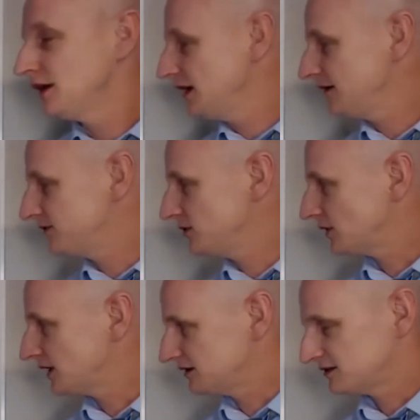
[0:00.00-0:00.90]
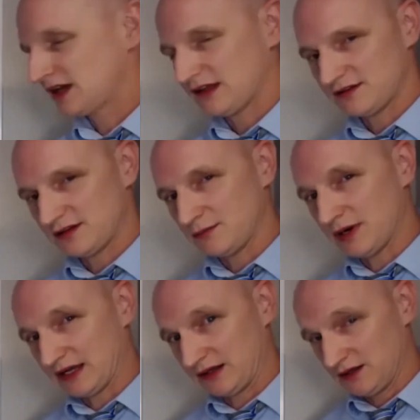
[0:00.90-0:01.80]
If you are disgusted
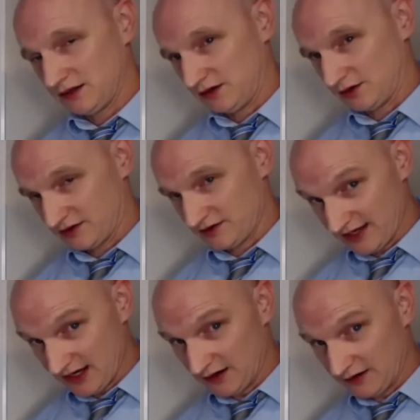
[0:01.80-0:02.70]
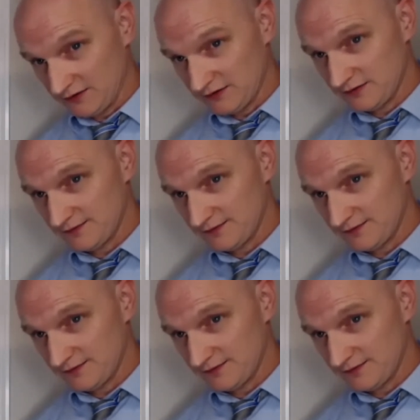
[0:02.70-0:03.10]
by yourself,